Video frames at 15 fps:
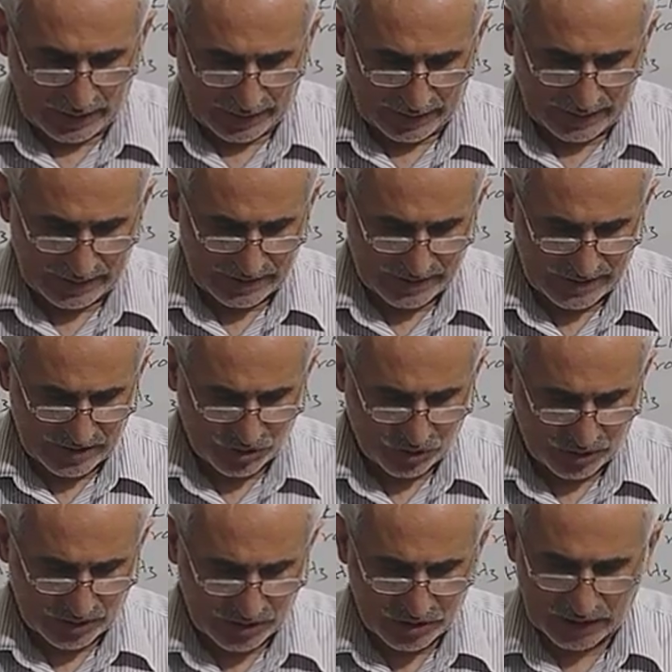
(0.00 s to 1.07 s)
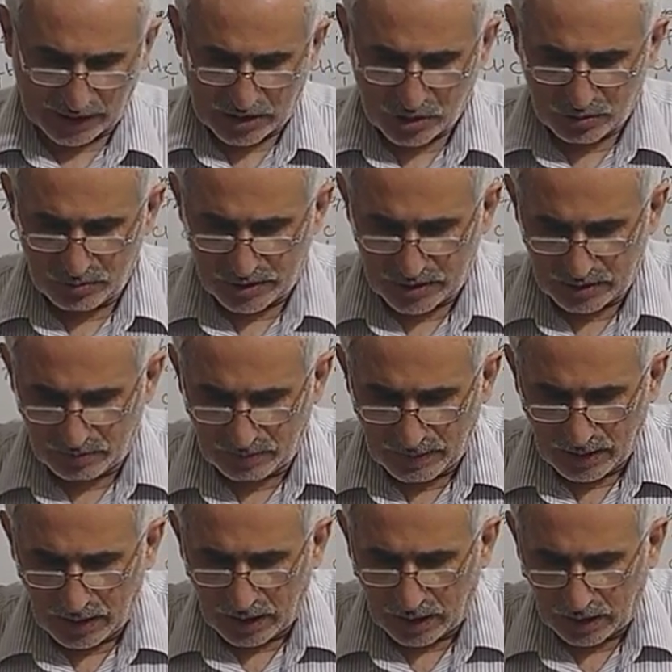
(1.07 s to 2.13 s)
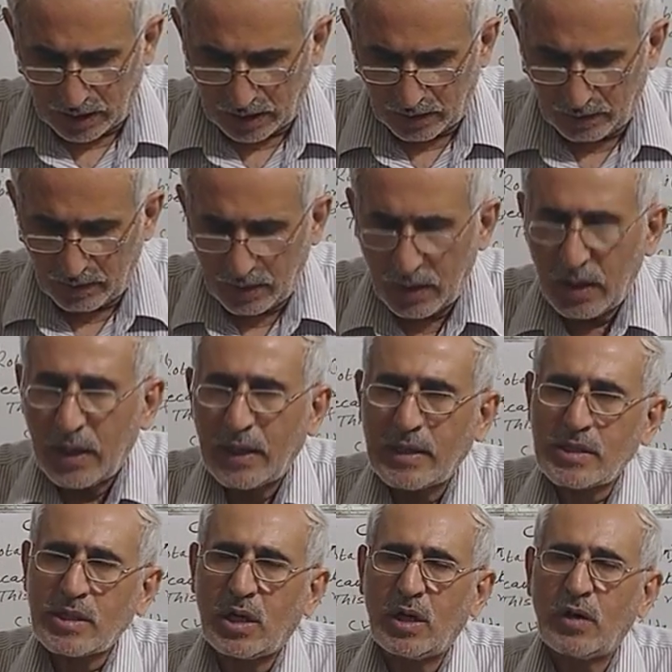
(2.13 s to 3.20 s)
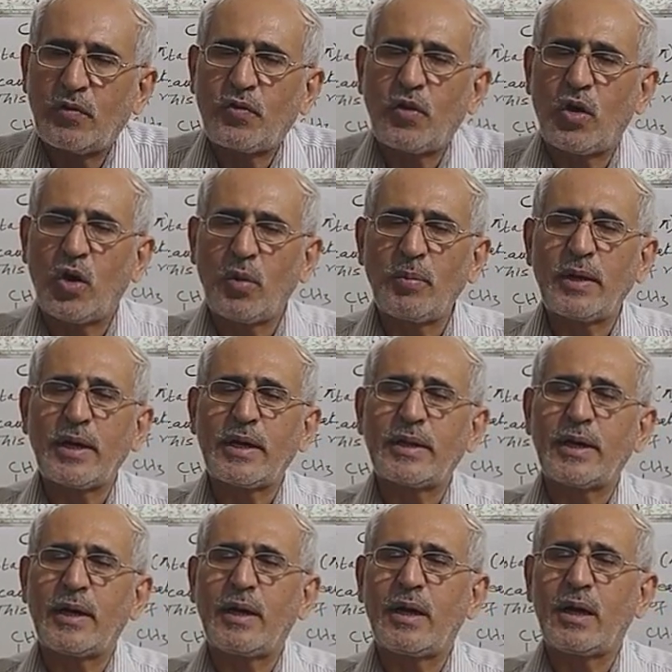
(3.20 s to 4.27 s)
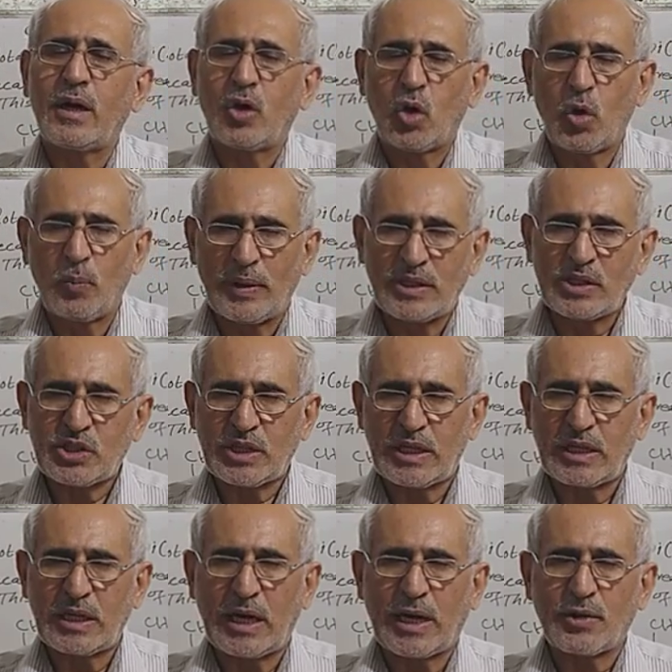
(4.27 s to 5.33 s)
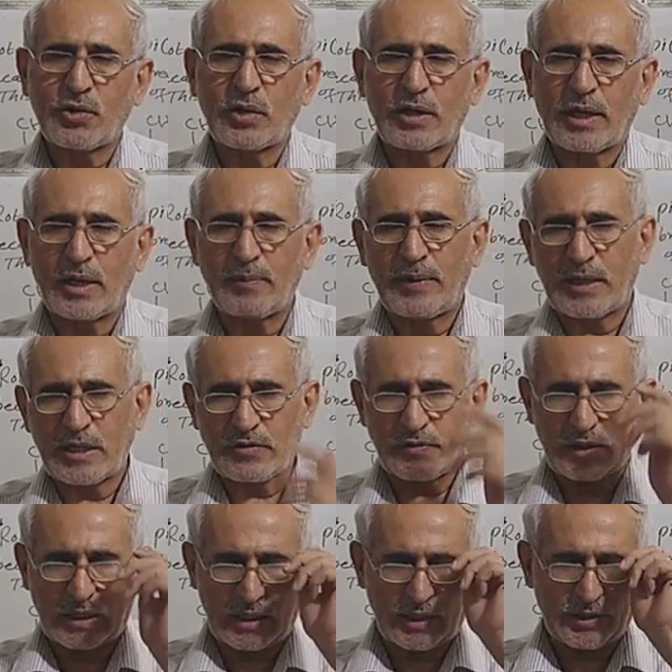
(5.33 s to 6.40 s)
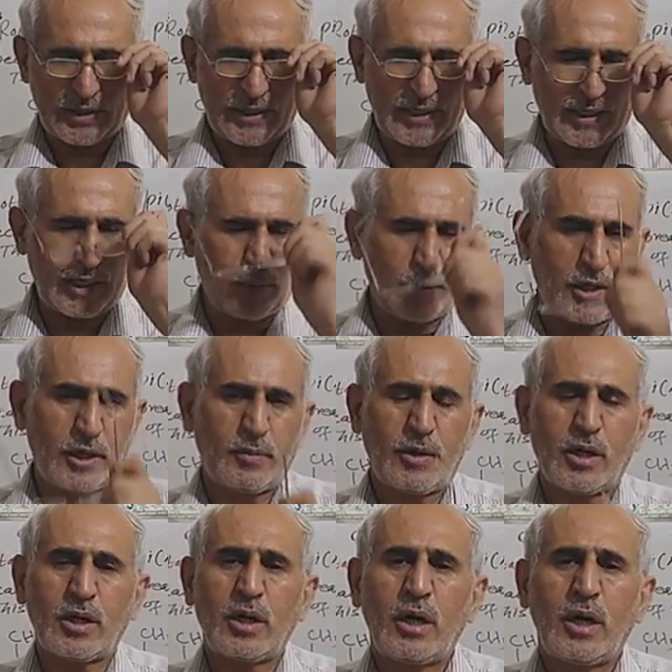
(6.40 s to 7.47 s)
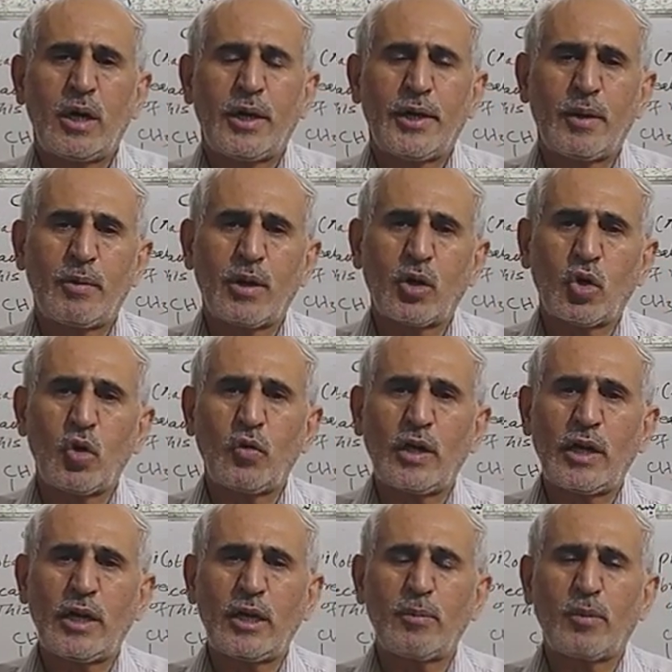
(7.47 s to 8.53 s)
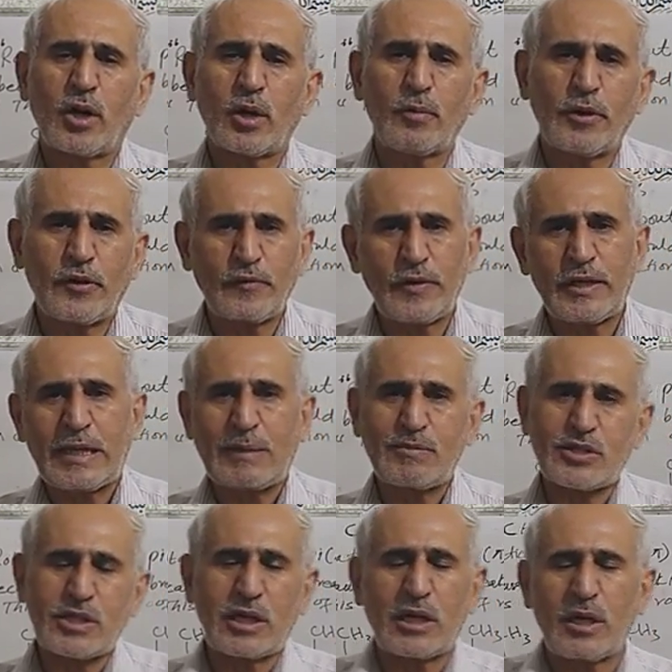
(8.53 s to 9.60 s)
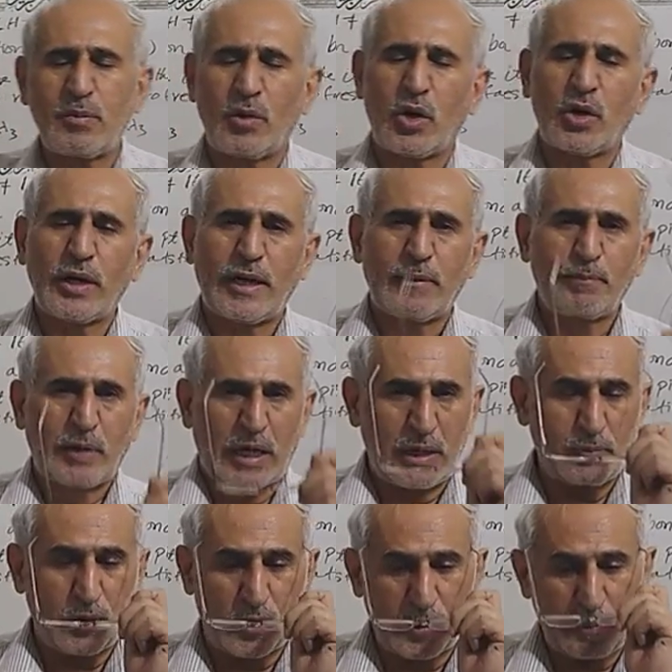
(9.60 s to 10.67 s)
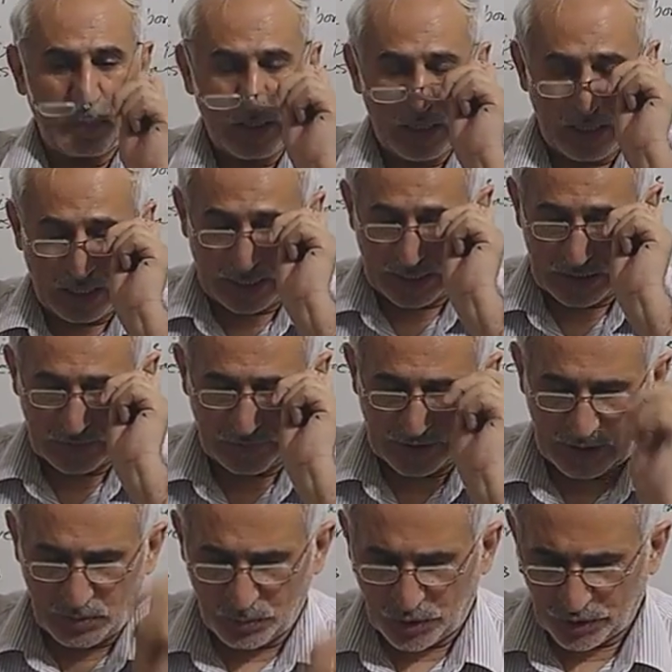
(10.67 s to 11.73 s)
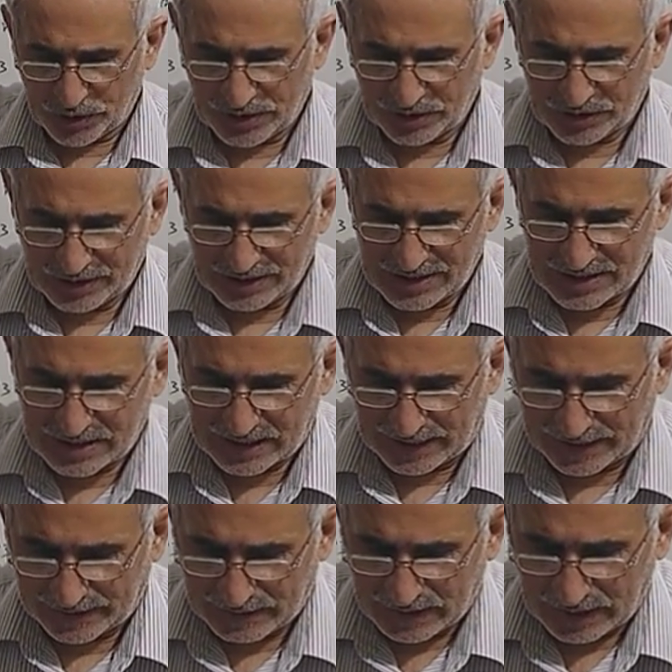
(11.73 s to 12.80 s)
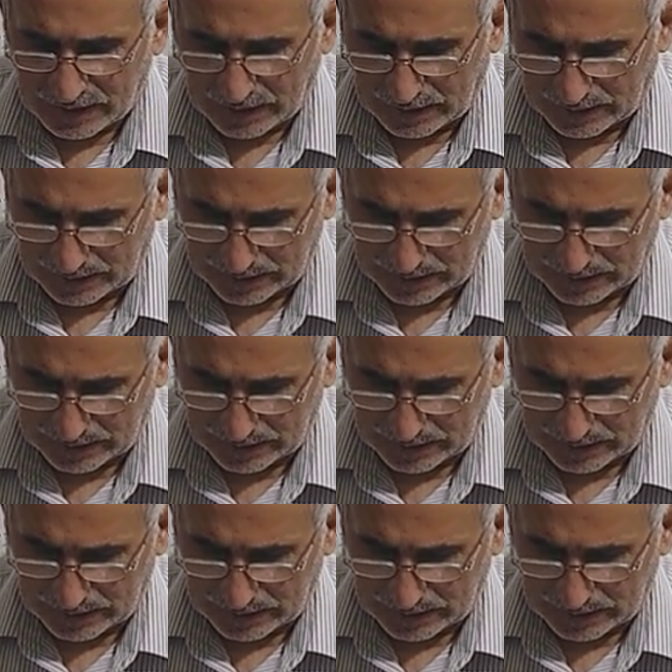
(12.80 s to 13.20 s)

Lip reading: And cis-trans isomerism is a form in the open chain hydrocarbons with the containing double covalent bond between them, single bond and pi bond. And the very important thing is that